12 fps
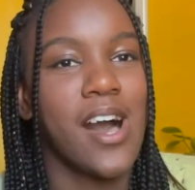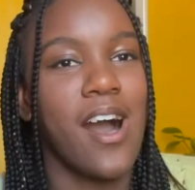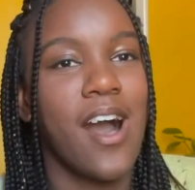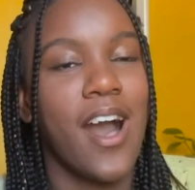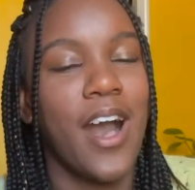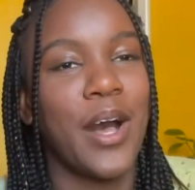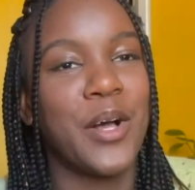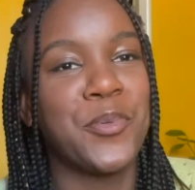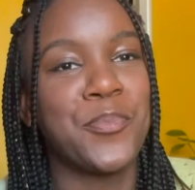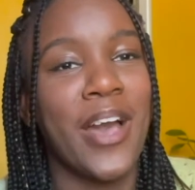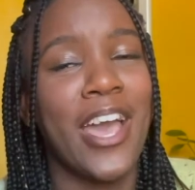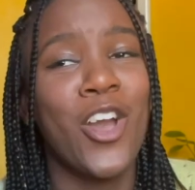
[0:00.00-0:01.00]

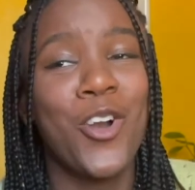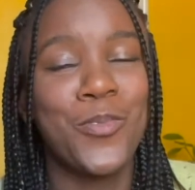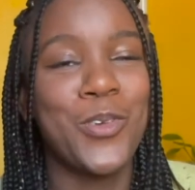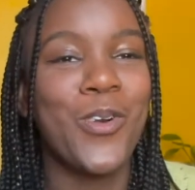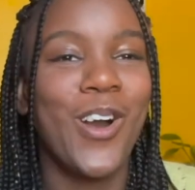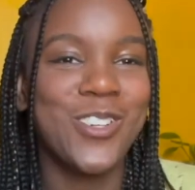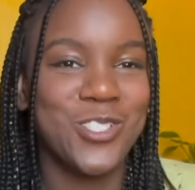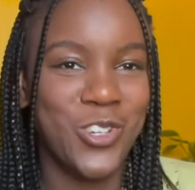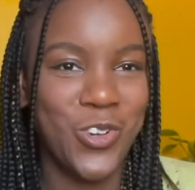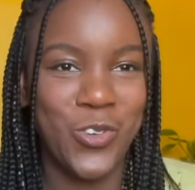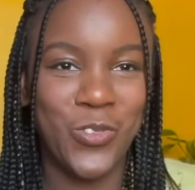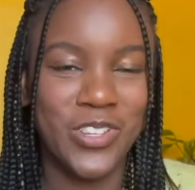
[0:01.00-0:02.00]
Um, I hope you
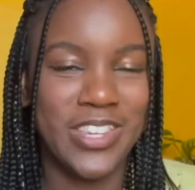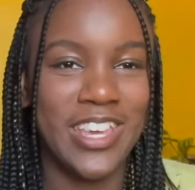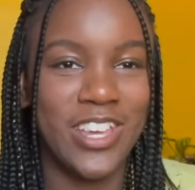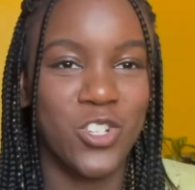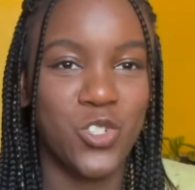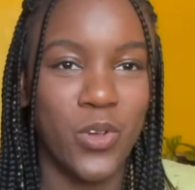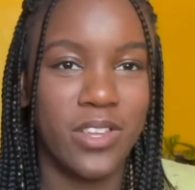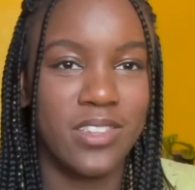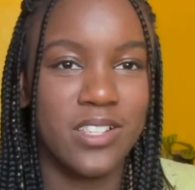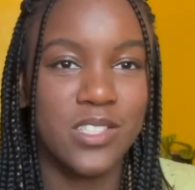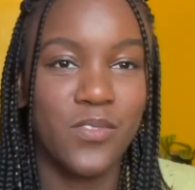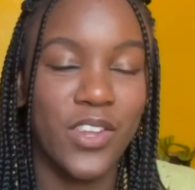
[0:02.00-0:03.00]
also really enjoyed
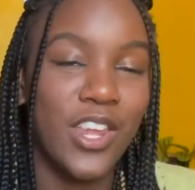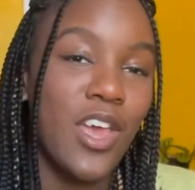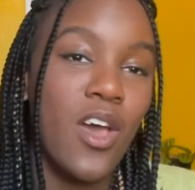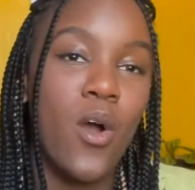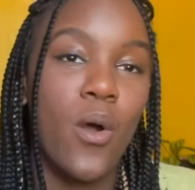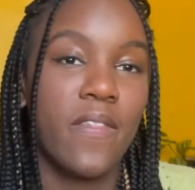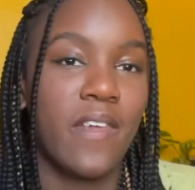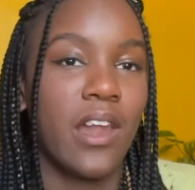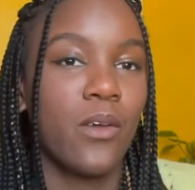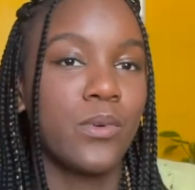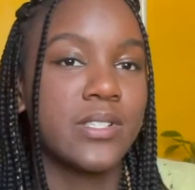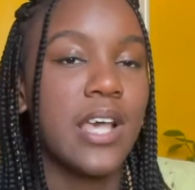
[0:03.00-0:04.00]
this video and
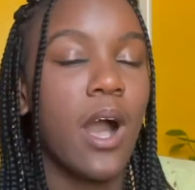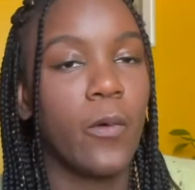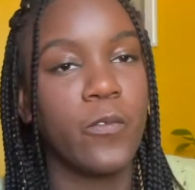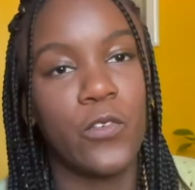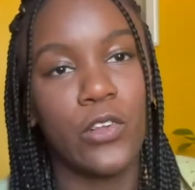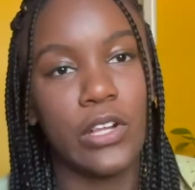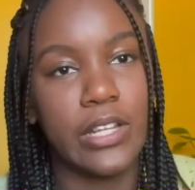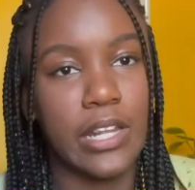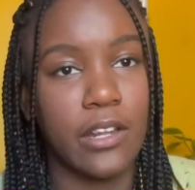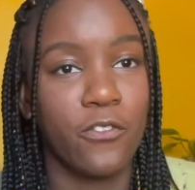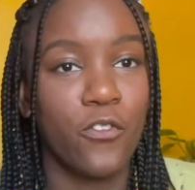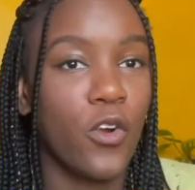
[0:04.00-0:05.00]
that it was helpful and
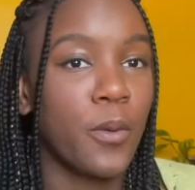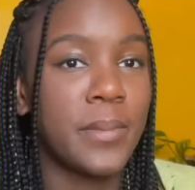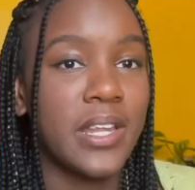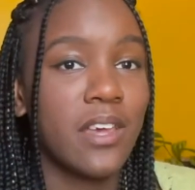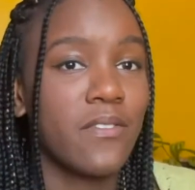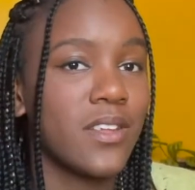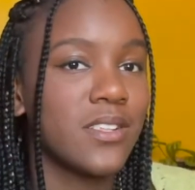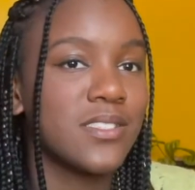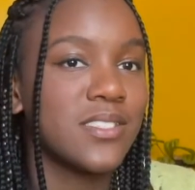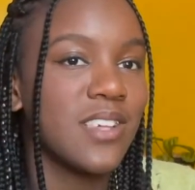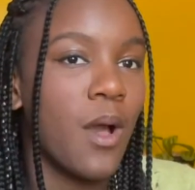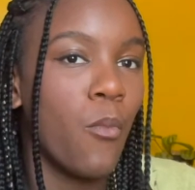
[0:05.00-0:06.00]
informative in
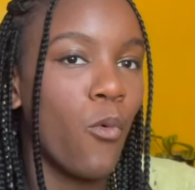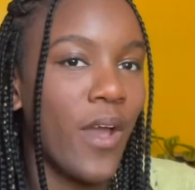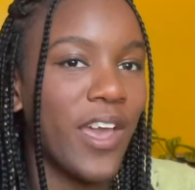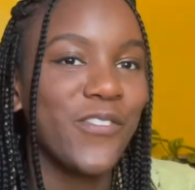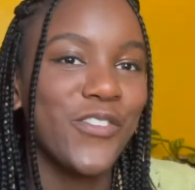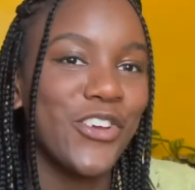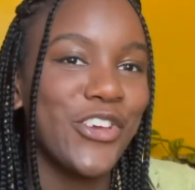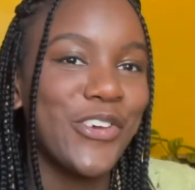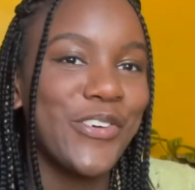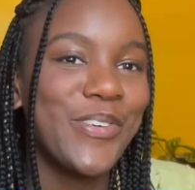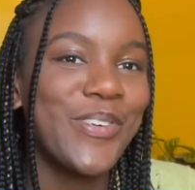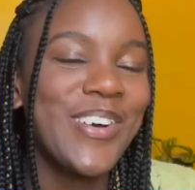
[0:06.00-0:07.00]
some way for
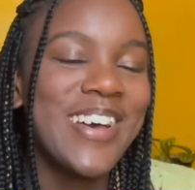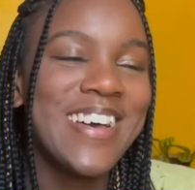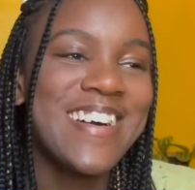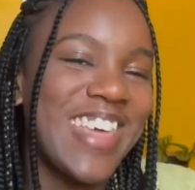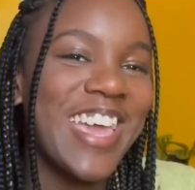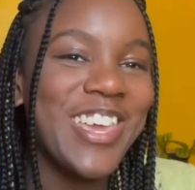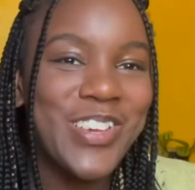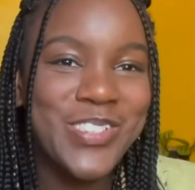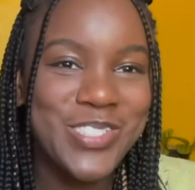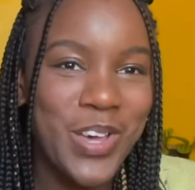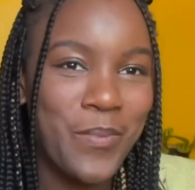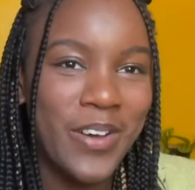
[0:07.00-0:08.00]
you. Thank you
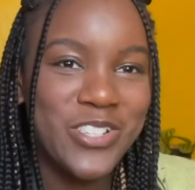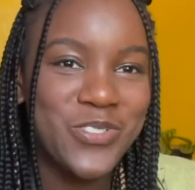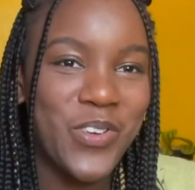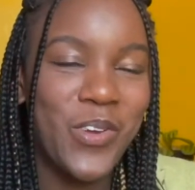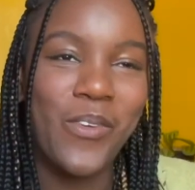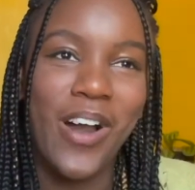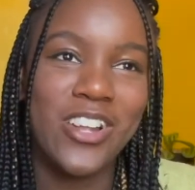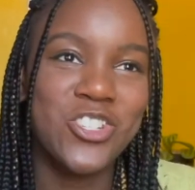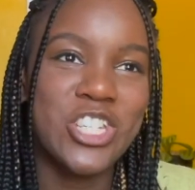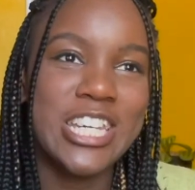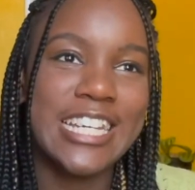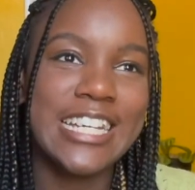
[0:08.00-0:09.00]
so much for
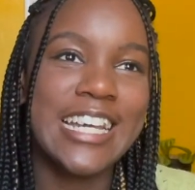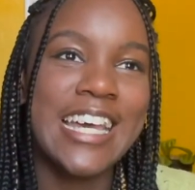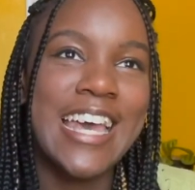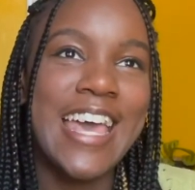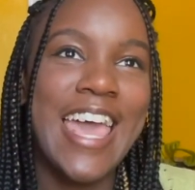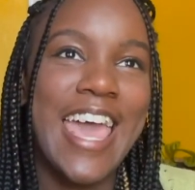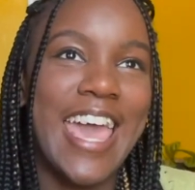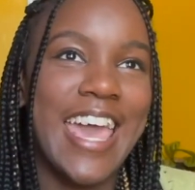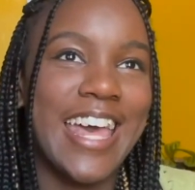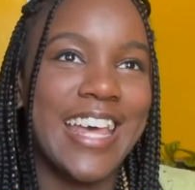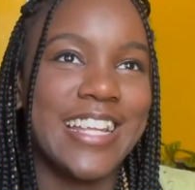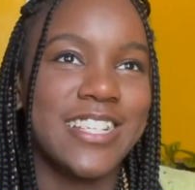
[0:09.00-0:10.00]
watching
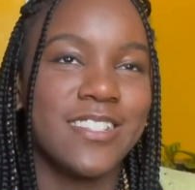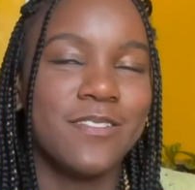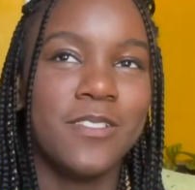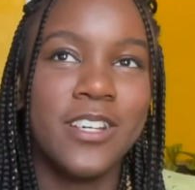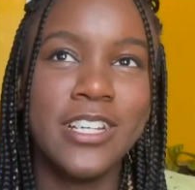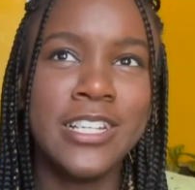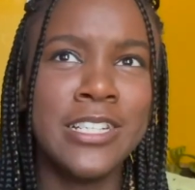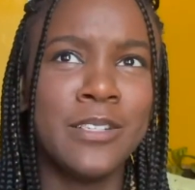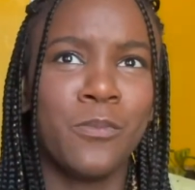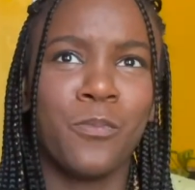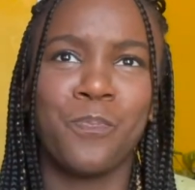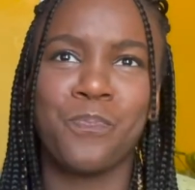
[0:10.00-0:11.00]

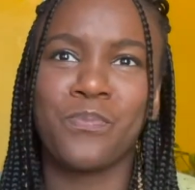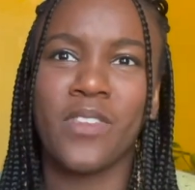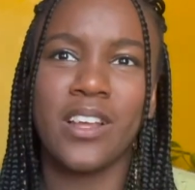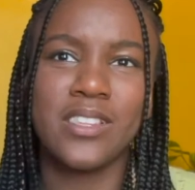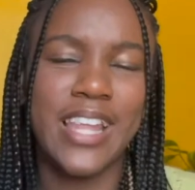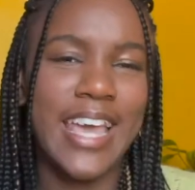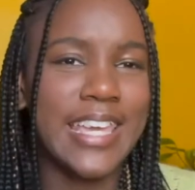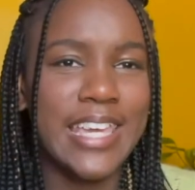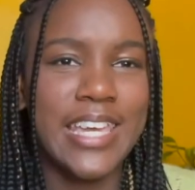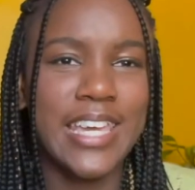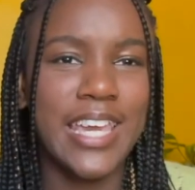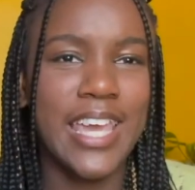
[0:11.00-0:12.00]
and
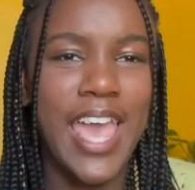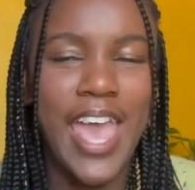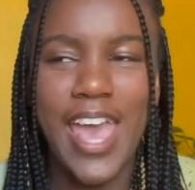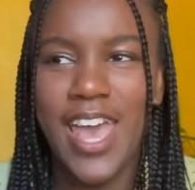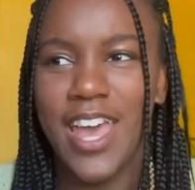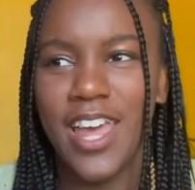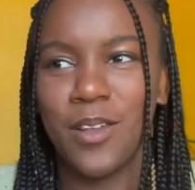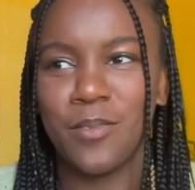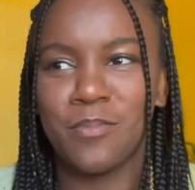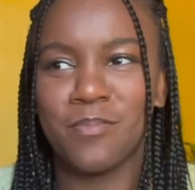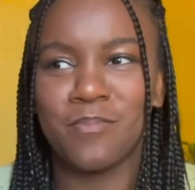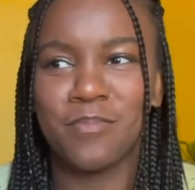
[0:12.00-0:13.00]
liking,
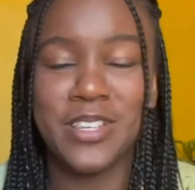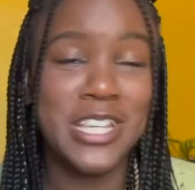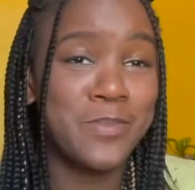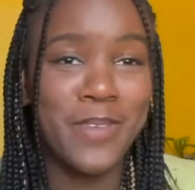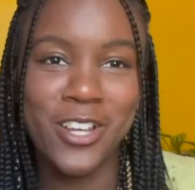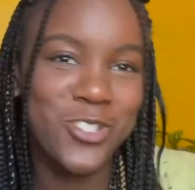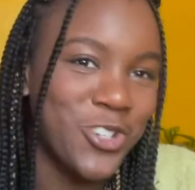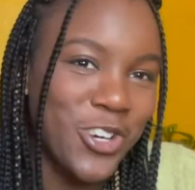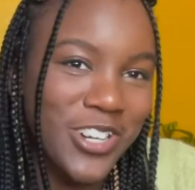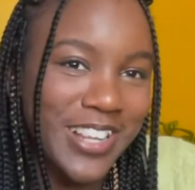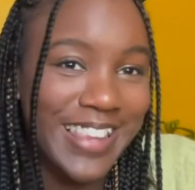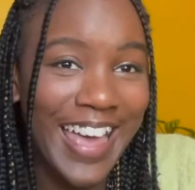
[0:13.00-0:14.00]
and please make sure
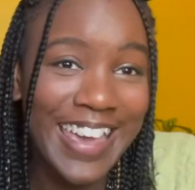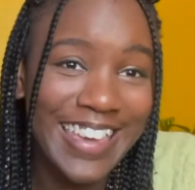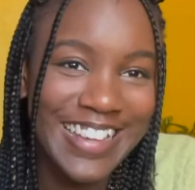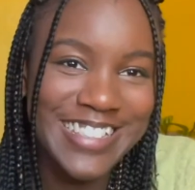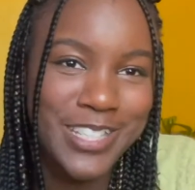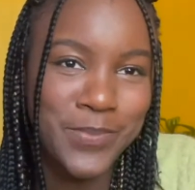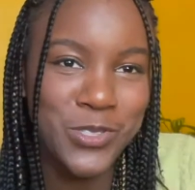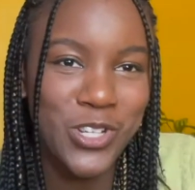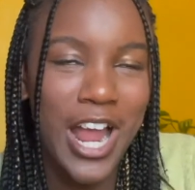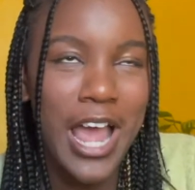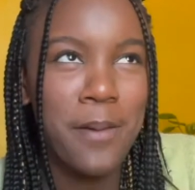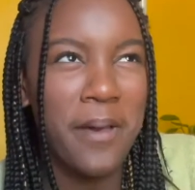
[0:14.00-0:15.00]
to like and
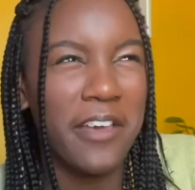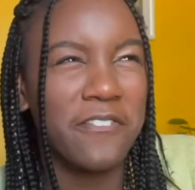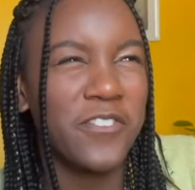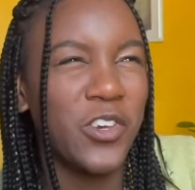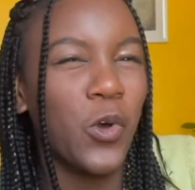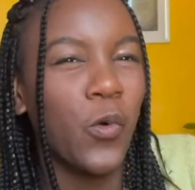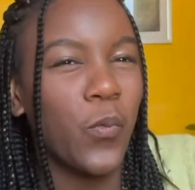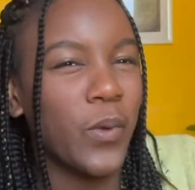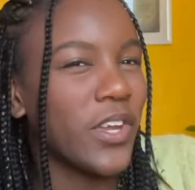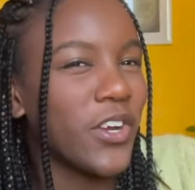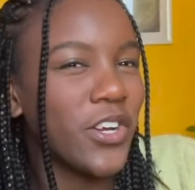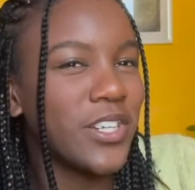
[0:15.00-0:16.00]
subscribe. I feel
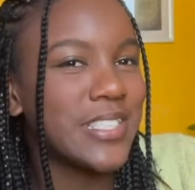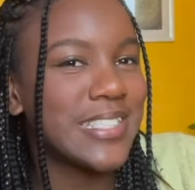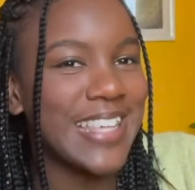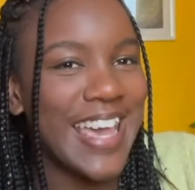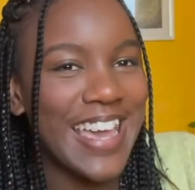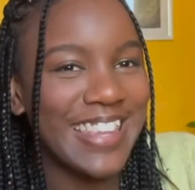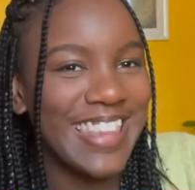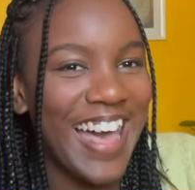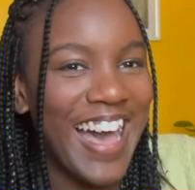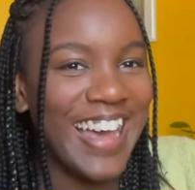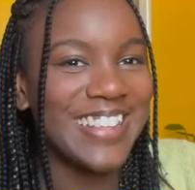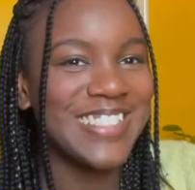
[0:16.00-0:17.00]
weird saying
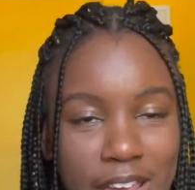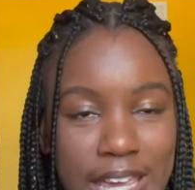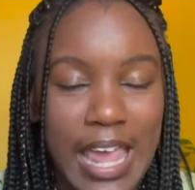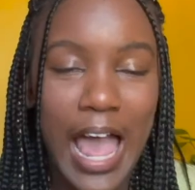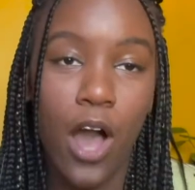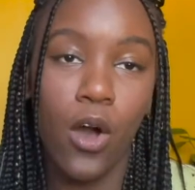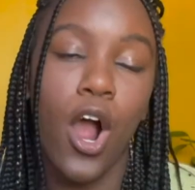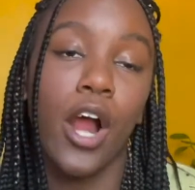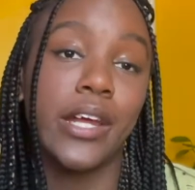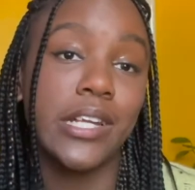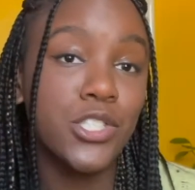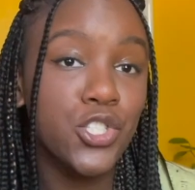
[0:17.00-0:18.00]
that. Checking out our
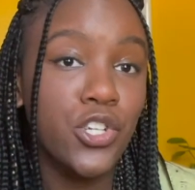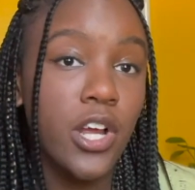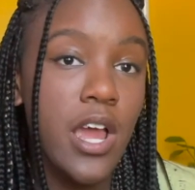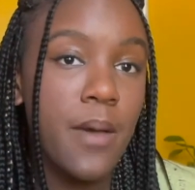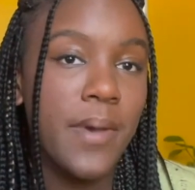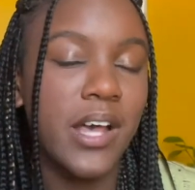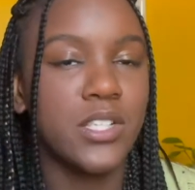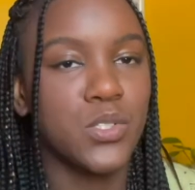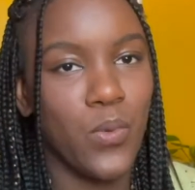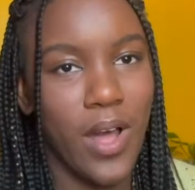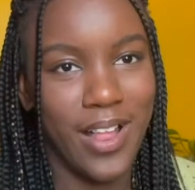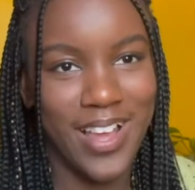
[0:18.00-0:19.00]
Instagram as
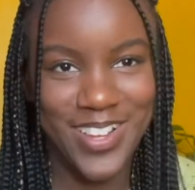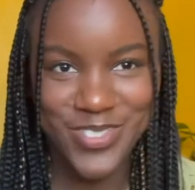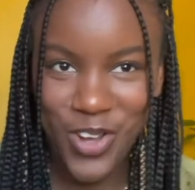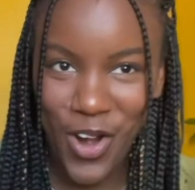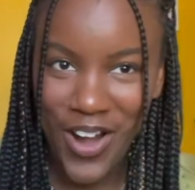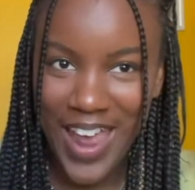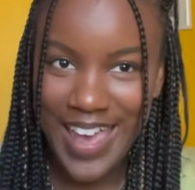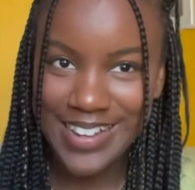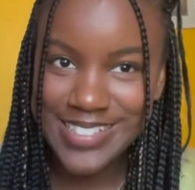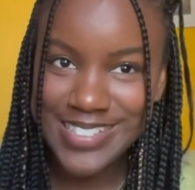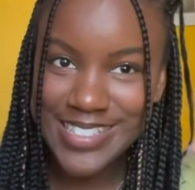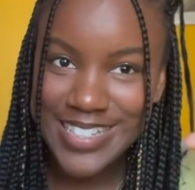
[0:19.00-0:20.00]
well as our
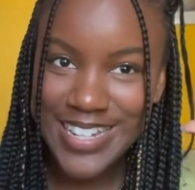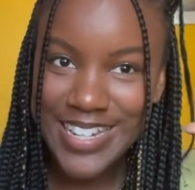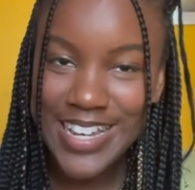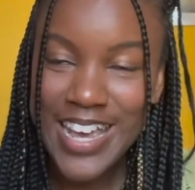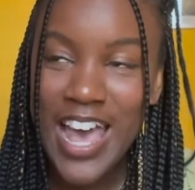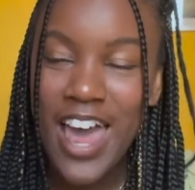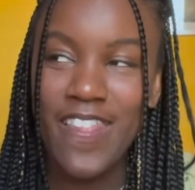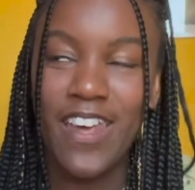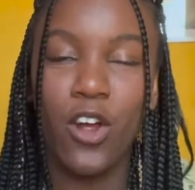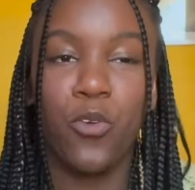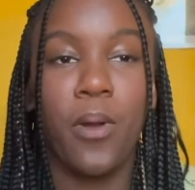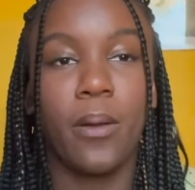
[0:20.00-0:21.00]
Etsy that
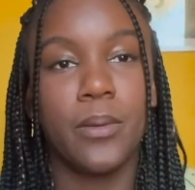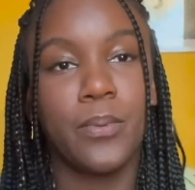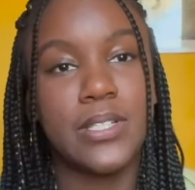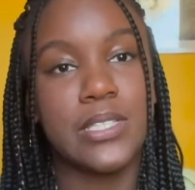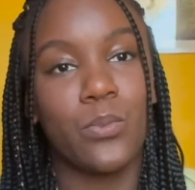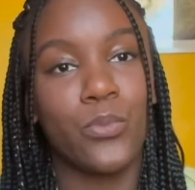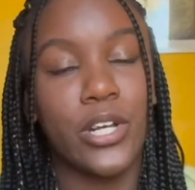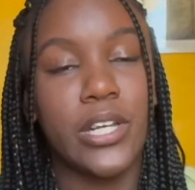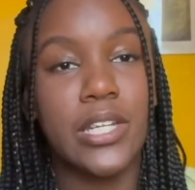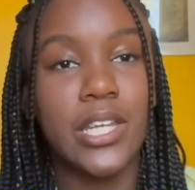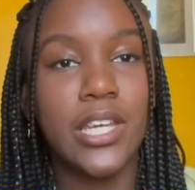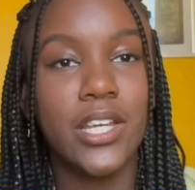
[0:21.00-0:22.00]
I'll probably put somewhere in
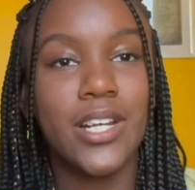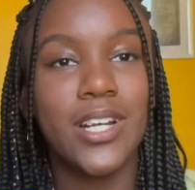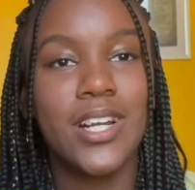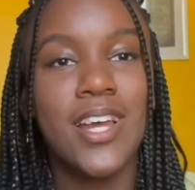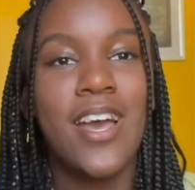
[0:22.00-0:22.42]
here.